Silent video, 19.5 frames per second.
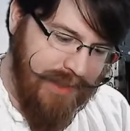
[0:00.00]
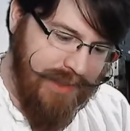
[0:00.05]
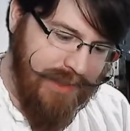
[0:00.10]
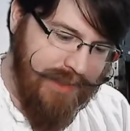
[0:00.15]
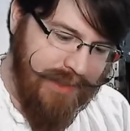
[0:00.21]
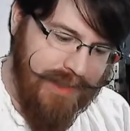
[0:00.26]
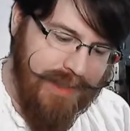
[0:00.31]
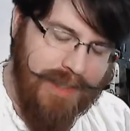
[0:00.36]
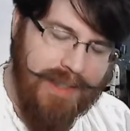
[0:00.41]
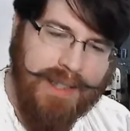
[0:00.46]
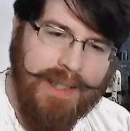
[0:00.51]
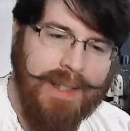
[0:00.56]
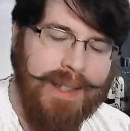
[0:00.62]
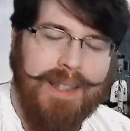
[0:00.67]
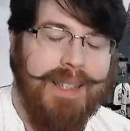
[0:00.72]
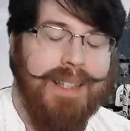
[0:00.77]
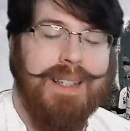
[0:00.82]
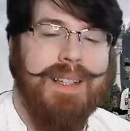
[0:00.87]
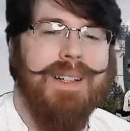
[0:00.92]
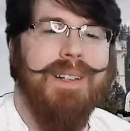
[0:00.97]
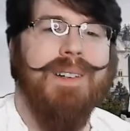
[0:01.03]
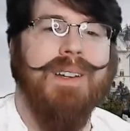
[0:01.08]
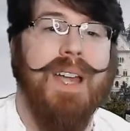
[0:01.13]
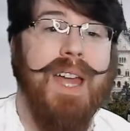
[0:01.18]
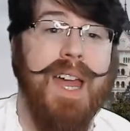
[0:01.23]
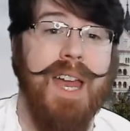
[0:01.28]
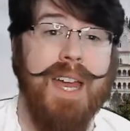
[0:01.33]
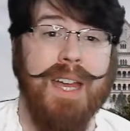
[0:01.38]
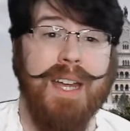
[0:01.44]
Ugh,
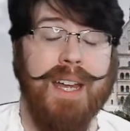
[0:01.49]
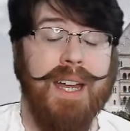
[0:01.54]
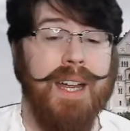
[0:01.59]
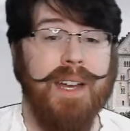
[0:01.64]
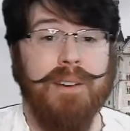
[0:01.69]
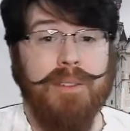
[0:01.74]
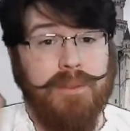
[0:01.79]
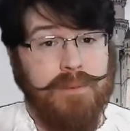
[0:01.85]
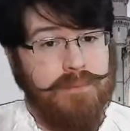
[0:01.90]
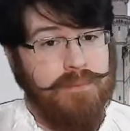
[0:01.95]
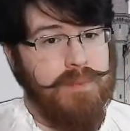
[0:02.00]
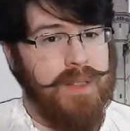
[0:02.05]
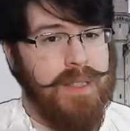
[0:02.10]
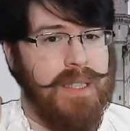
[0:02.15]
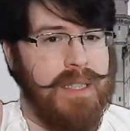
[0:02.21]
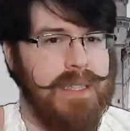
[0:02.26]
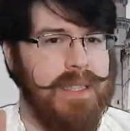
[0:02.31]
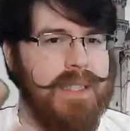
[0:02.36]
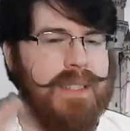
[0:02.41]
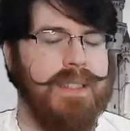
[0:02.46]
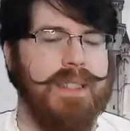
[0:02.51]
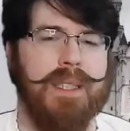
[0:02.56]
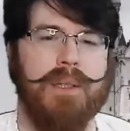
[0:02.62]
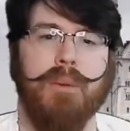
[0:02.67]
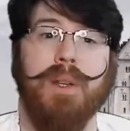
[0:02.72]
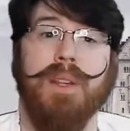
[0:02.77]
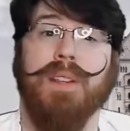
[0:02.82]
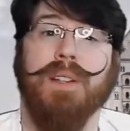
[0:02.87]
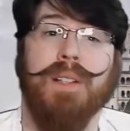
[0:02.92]
okay, and... clearly,
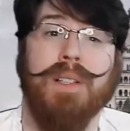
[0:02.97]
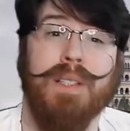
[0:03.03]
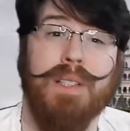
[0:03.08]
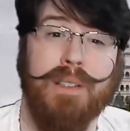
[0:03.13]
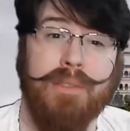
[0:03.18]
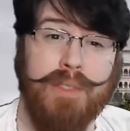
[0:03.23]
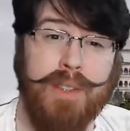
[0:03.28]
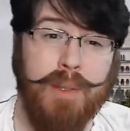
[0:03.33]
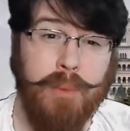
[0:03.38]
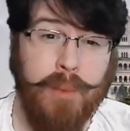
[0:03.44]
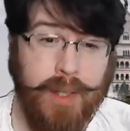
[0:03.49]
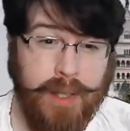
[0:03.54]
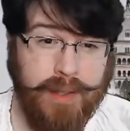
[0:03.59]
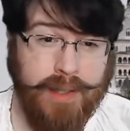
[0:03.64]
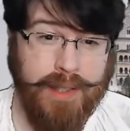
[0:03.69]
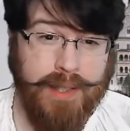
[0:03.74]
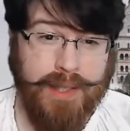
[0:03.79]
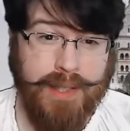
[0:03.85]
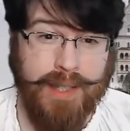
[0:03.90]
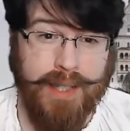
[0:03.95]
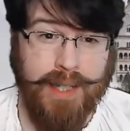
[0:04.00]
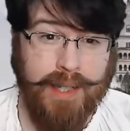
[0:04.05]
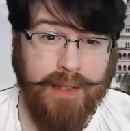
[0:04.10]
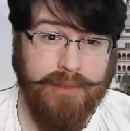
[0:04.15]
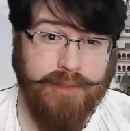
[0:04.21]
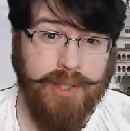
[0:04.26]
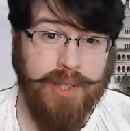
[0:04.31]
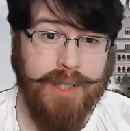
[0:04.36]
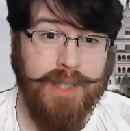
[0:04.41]
with all of the weirdness that
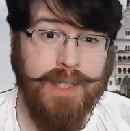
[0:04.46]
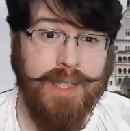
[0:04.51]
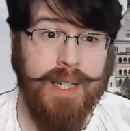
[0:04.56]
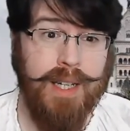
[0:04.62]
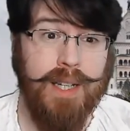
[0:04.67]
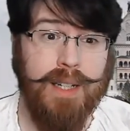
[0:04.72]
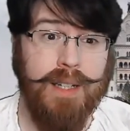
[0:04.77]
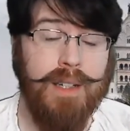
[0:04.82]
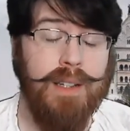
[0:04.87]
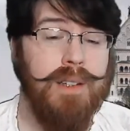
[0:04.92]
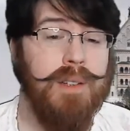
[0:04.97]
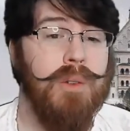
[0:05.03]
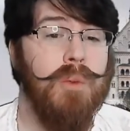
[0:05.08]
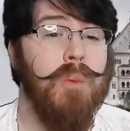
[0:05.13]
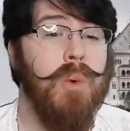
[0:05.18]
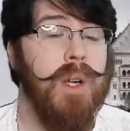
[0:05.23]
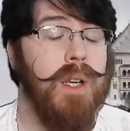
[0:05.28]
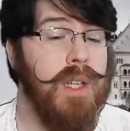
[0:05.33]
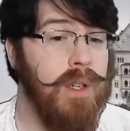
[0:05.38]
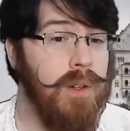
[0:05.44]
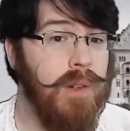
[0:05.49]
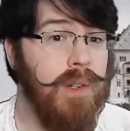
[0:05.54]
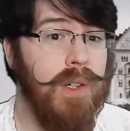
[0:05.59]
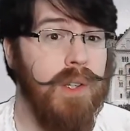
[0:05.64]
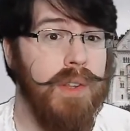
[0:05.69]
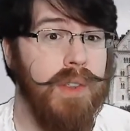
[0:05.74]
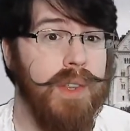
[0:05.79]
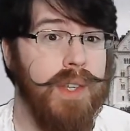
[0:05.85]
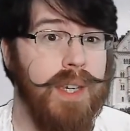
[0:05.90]
I've just done, what you're
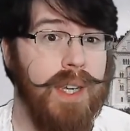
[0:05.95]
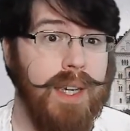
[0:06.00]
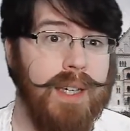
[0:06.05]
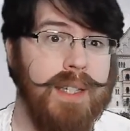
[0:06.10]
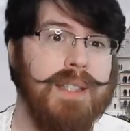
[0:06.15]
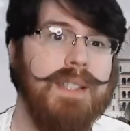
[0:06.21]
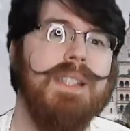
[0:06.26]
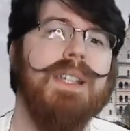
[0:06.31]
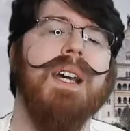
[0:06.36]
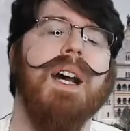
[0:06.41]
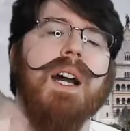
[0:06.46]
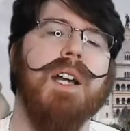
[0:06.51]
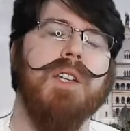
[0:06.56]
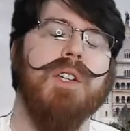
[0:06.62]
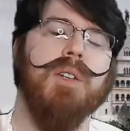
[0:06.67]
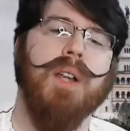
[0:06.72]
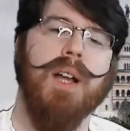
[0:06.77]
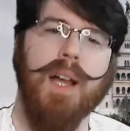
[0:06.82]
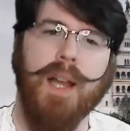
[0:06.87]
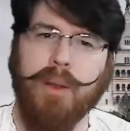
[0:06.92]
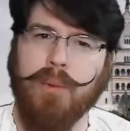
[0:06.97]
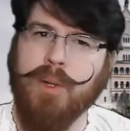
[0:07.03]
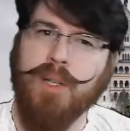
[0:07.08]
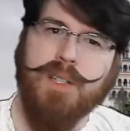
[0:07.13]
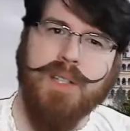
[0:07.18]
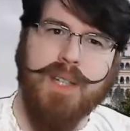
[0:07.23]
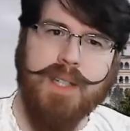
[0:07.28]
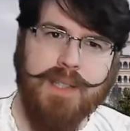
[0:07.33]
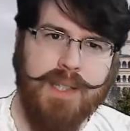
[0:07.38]
all thinking is, gosh, I
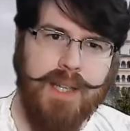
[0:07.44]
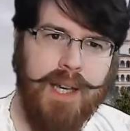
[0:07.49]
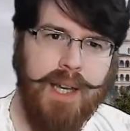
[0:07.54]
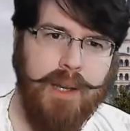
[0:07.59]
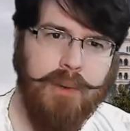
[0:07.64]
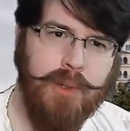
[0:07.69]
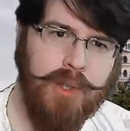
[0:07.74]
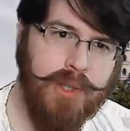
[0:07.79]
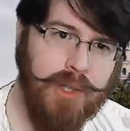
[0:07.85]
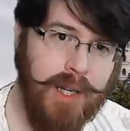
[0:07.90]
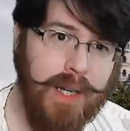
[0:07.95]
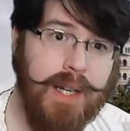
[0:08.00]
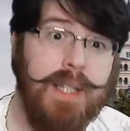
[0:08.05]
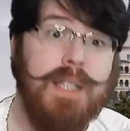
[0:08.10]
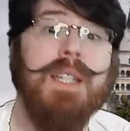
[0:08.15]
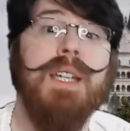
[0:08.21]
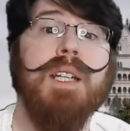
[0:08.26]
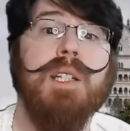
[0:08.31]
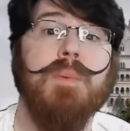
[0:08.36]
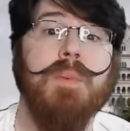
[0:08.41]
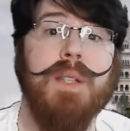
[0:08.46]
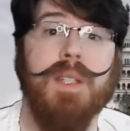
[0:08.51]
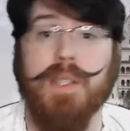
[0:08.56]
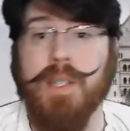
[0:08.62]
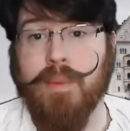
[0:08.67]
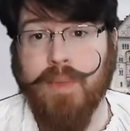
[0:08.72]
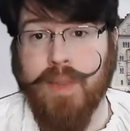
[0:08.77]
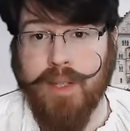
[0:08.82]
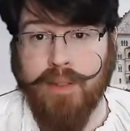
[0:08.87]
wish this guy would try to teach me
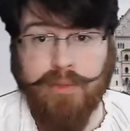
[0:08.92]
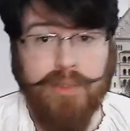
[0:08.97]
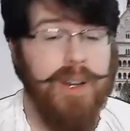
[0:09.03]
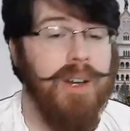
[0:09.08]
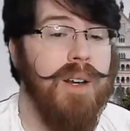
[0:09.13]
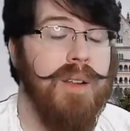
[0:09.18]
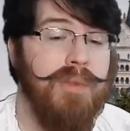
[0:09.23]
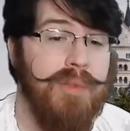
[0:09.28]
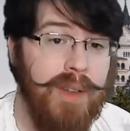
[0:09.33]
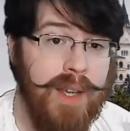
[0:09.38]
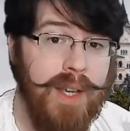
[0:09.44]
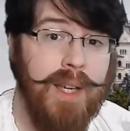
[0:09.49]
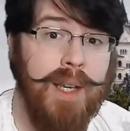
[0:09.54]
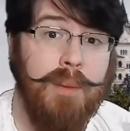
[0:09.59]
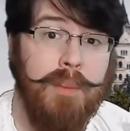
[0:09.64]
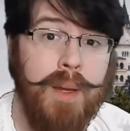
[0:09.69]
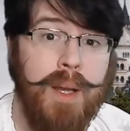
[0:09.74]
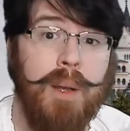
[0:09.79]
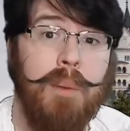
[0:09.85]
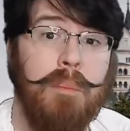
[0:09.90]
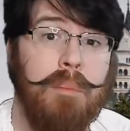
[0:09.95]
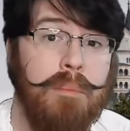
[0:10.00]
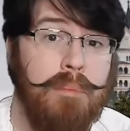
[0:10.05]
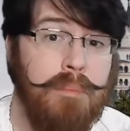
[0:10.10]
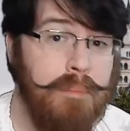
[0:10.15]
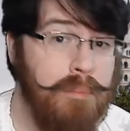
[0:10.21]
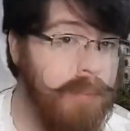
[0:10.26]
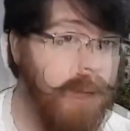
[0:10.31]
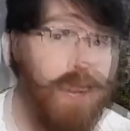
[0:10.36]
something very vague about
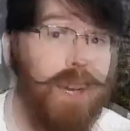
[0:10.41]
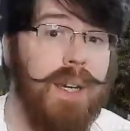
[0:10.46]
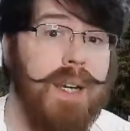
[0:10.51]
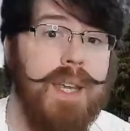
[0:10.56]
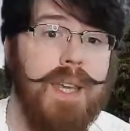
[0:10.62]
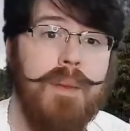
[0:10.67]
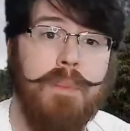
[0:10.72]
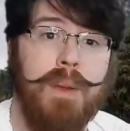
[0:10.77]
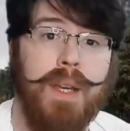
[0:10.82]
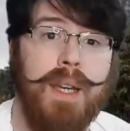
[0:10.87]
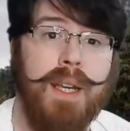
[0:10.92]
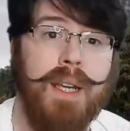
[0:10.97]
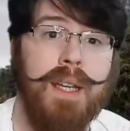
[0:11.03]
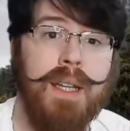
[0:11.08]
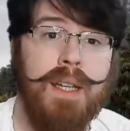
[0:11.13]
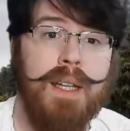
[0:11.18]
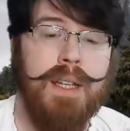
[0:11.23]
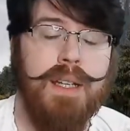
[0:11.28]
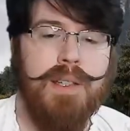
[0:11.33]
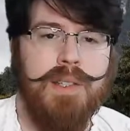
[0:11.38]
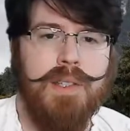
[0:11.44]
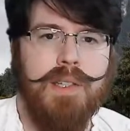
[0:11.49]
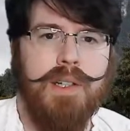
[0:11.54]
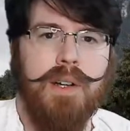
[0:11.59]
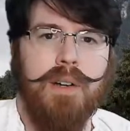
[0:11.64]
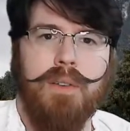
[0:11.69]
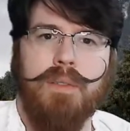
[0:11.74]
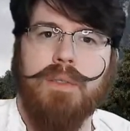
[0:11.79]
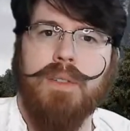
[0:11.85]
barkeeping.
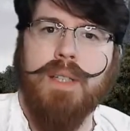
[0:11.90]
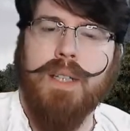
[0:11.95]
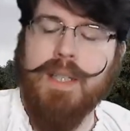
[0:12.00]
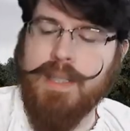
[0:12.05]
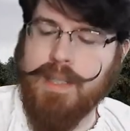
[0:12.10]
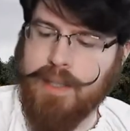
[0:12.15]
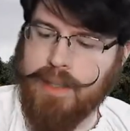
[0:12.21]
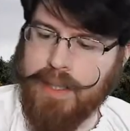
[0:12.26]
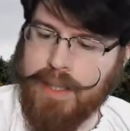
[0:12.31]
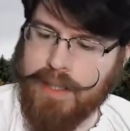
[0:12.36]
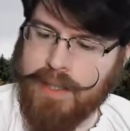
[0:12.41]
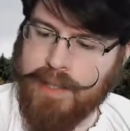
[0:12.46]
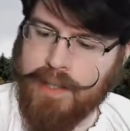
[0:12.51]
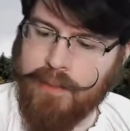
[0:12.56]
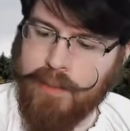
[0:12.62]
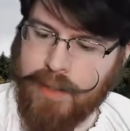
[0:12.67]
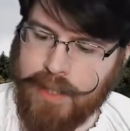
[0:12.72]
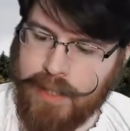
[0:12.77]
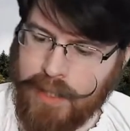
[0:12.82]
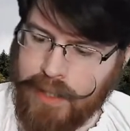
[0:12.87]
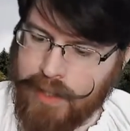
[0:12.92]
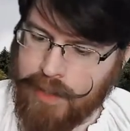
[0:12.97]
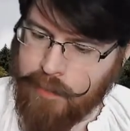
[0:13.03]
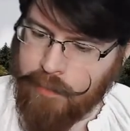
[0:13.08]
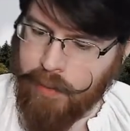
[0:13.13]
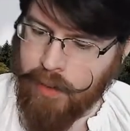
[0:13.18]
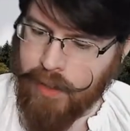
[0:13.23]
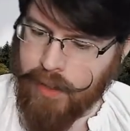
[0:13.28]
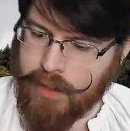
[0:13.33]
So let's see what today's
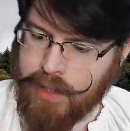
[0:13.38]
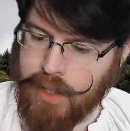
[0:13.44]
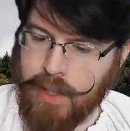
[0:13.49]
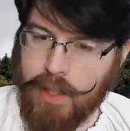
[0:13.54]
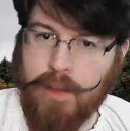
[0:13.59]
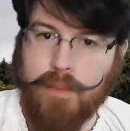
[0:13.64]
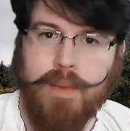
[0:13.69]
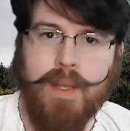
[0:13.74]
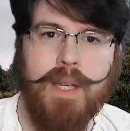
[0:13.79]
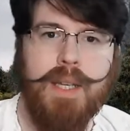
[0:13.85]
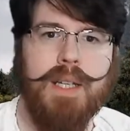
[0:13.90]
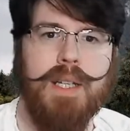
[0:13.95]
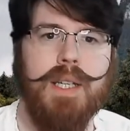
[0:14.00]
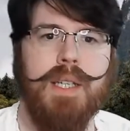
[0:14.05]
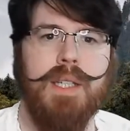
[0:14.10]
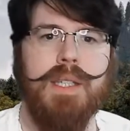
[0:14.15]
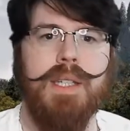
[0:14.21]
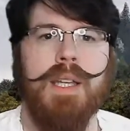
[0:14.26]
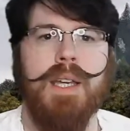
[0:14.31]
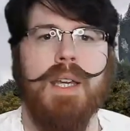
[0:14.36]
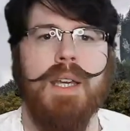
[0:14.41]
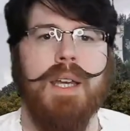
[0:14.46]
bar term is.